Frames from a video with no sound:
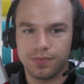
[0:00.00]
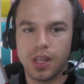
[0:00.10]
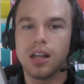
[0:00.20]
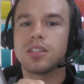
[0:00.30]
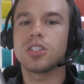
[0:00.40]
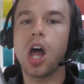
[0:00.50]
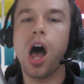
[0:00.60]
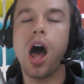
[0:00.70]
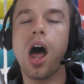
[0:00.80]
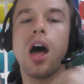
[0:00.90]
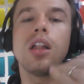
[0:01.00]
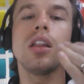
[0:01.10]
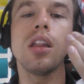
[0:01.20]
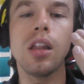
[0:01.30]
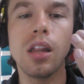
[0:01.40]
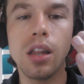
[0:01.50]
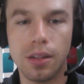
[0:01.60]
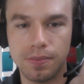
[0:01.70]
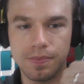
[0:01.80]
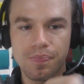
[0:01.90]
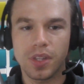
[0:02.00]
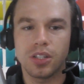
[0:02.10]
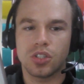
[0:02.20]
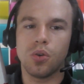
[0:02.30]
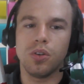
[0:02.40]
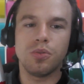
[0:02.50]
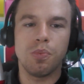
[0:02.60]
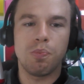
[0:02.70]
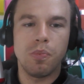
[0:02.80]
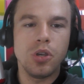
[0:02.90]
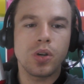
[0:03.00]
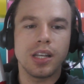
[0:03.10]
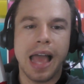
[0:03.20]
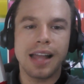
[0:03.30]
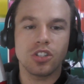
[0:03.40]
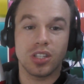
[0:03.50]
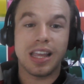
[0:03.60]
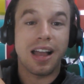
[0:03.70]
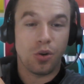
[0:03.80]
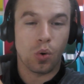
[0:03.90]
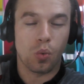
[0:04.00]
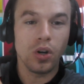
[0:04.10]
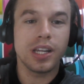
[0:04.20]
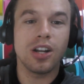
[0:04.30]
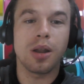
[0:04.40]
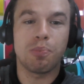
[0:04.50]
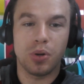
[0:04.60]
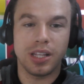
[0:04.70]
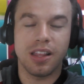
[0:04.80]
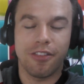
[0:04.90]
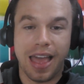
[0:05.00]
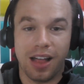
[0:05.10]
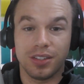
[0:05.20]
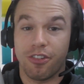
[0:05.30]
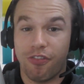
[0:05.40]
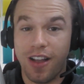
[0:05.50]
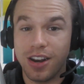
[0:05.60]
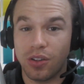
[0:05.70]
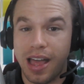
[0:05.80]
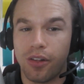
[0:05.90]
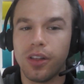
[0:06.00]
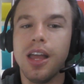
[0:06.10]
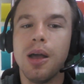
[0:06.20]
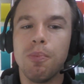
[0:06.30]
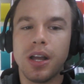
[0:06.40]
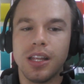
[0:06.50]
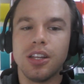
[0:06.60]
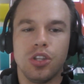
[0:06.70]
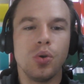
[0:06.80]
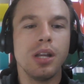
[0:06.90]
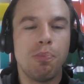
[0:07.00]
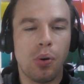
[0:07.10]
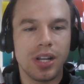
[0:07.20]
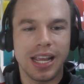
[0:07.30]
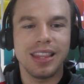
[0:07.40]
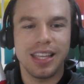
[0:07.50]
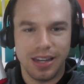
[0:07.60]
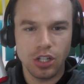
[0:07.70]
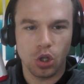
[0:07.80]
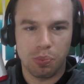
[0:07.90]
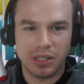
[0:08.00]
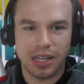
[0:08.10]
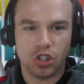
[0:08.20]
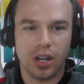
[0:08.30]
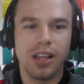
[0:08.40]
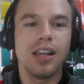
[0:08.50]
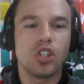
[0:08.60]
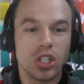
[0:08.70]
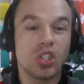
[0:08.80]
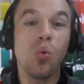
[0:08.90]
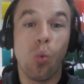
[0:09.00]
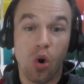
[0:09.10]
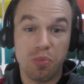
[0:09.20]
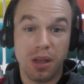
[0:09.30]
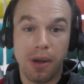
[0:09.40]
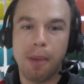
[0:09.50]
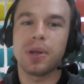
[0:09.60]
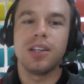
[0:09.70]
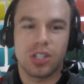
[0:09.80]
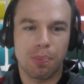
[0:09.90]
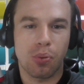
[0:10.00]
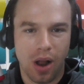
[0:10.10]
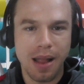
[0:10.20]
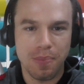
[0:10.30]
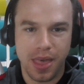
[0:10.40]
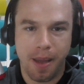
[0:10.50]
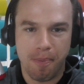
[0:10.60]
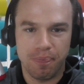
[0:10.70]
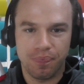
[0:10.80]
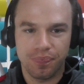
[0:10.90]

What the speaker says: sta, So you can actually, we're working on putting the L as the final L, but you can put it in the initial position just to warm them up, to prime them.